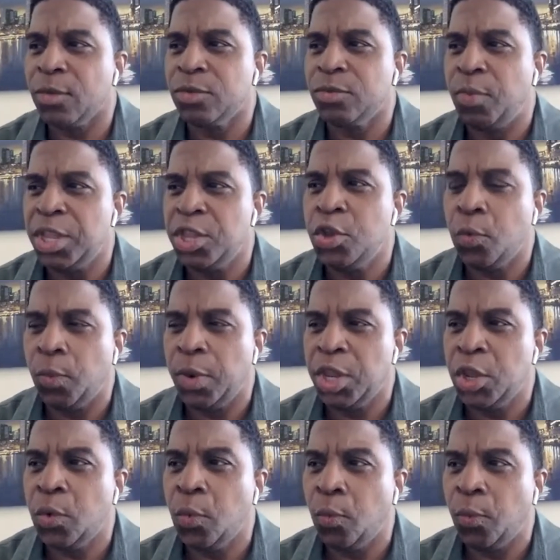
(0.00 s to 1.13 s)
when you, when
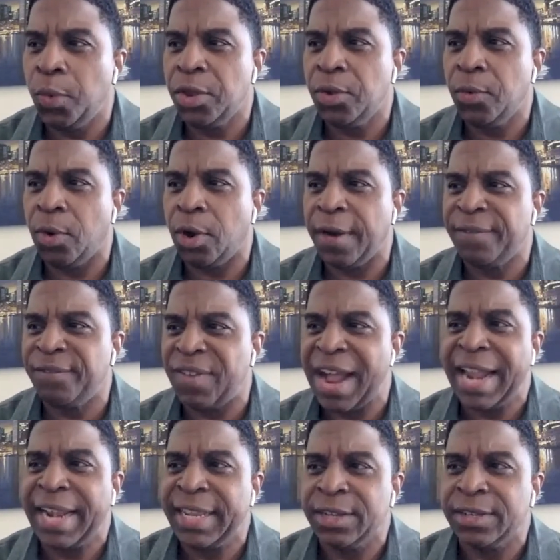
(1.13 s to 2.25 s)
you, when you are
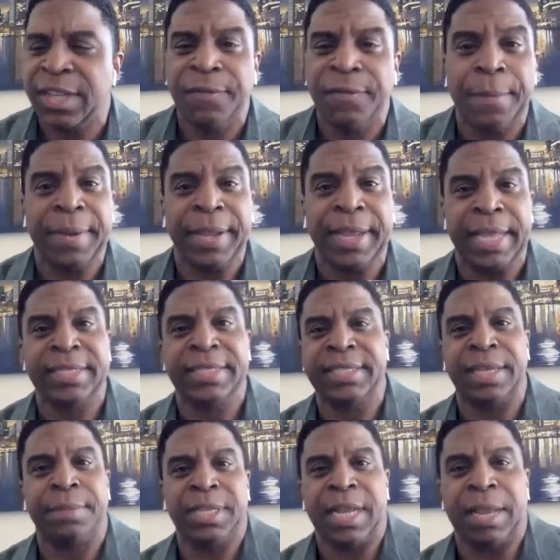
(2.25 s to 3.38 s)
finding yourself up against
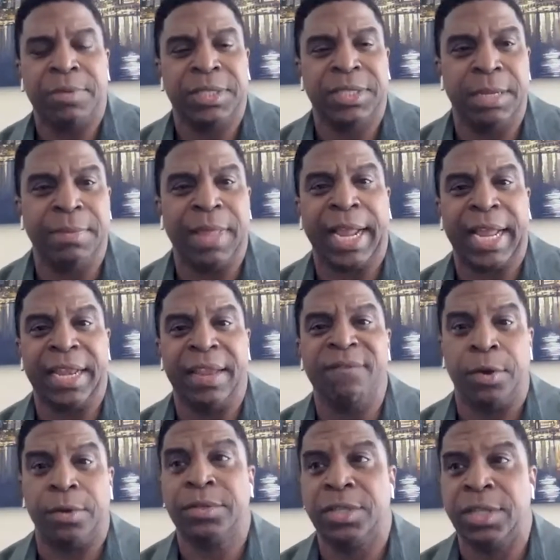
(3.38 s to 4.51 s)
something that would seem like an
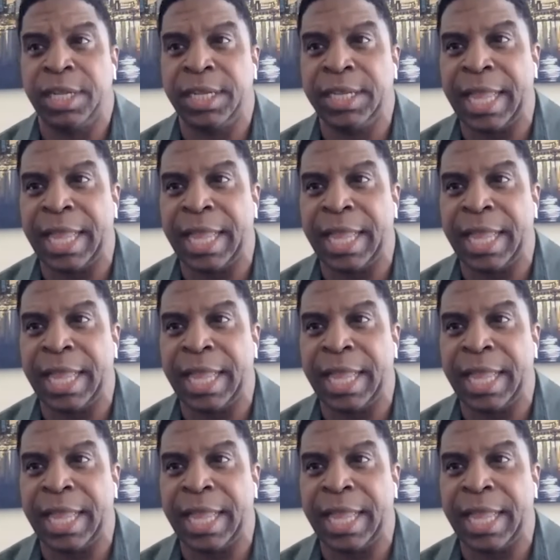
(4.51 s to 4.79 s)
adversity,